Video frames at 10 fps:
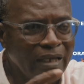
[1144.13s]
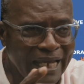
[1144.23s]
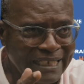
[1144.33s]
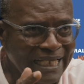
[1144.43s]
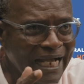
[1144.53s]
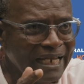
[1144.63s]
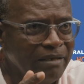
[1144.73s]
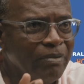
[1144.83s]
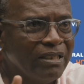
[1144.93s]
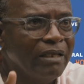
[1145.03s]
Exactly.
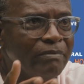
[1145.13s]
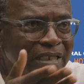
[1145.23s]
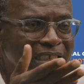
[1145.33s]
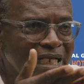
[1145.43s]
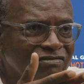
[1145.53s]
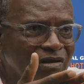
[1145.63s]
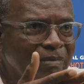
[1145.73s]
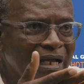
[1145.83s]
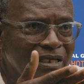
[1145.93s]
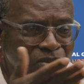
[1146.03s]
But the central
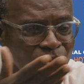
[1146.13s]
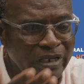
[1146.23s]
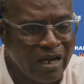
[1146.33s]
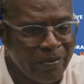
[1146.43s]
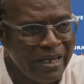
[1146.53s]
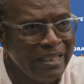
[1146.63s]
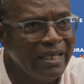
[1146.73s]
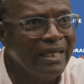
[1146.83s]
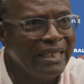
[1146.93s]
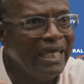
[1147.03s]
bank, to their credit,
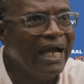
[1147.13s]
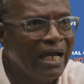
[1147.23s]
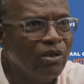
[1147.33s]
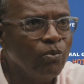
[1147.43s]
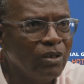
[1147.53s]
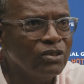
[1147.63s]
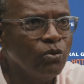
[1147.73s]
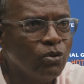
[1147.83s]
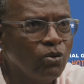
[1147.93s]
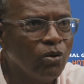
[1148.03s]
they are the ones
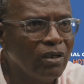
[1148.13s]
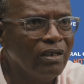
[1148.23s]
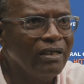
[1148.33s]
who took